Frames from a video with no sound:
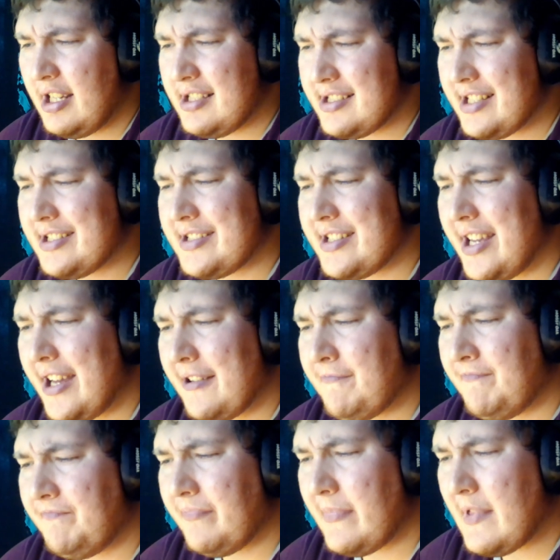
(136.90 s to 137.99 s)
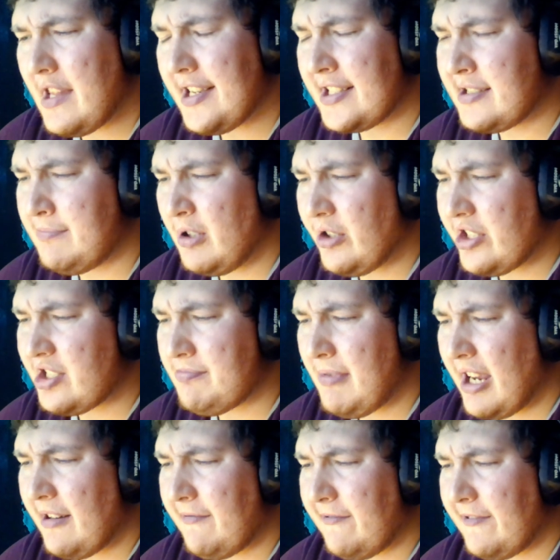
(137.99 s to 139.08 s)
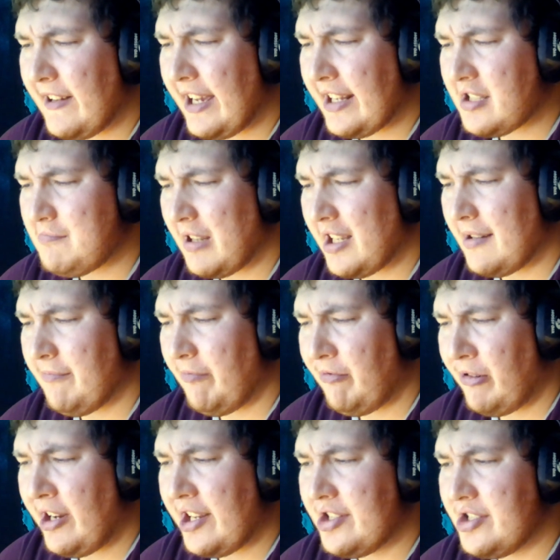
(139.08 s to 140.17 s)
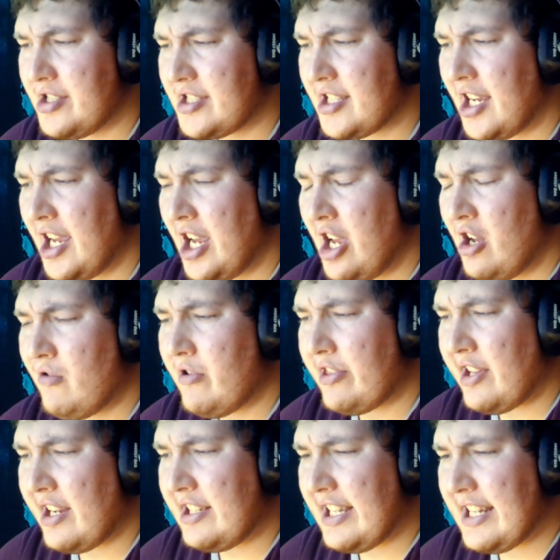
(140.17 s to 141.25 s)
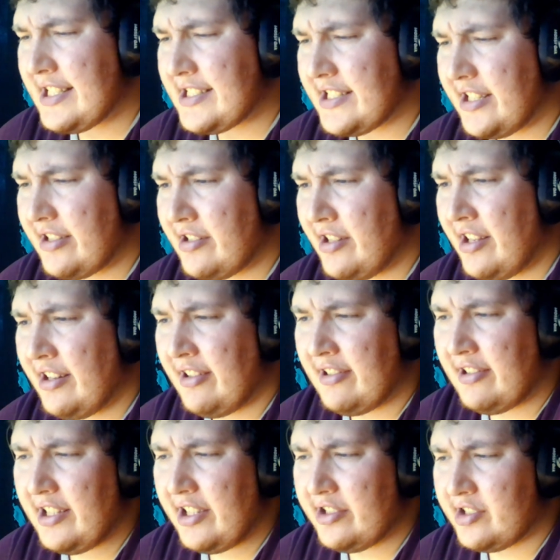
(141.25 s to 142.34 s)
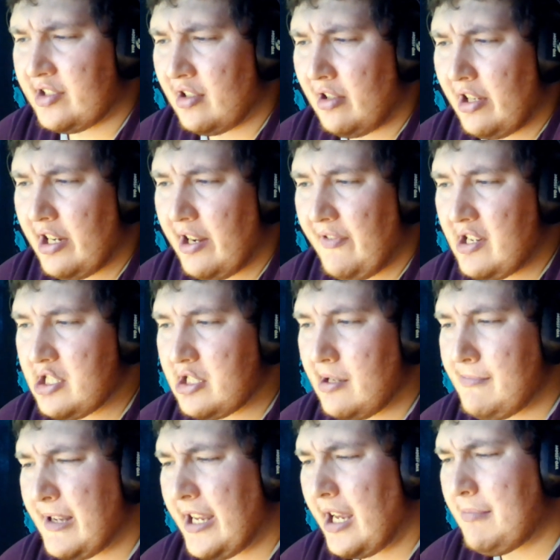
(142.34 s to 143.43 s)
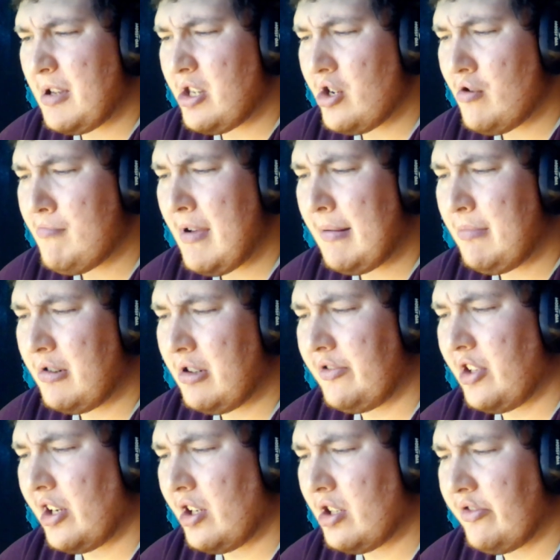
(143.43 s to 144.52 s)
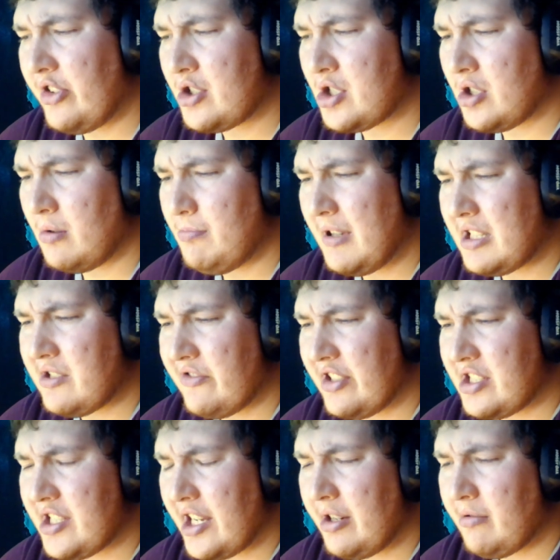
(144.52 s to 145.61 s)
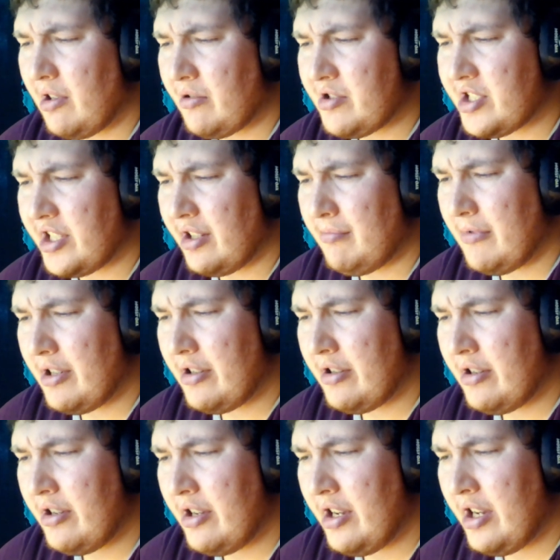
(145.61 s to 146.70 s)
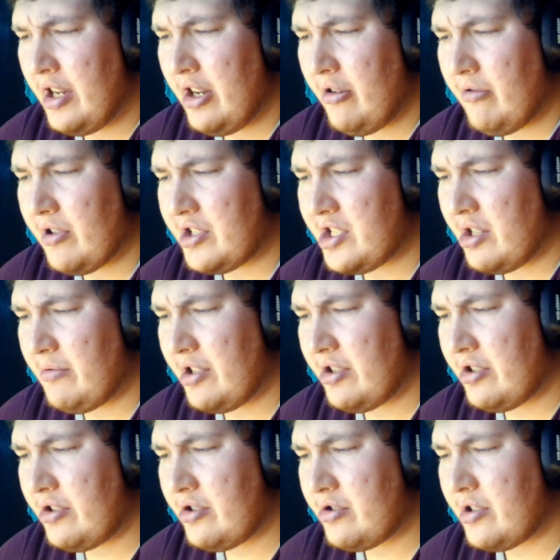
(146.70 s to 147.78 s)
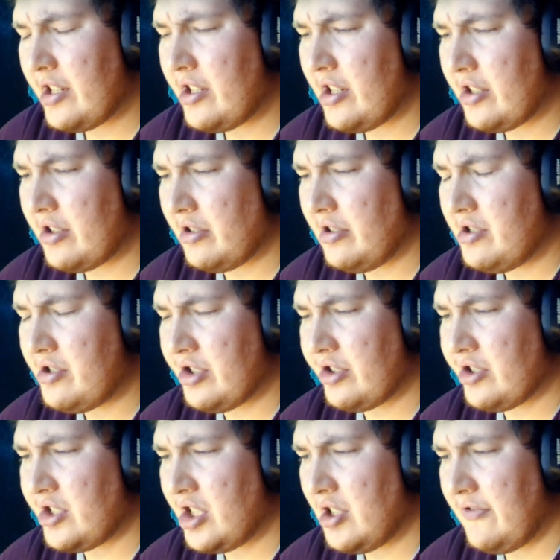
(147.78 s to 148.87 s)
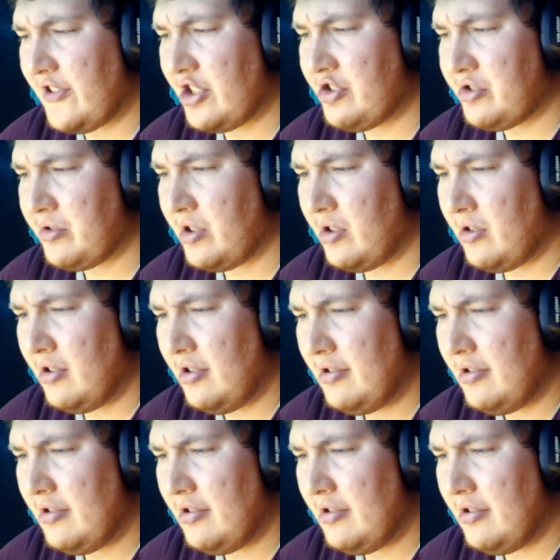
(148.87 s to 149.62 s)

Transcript: Since then, the experience made Flatt become friends with Elastic and Claygirl and eventually became a new member of the Universal Misfits Hero team where she would try not to lose her self control.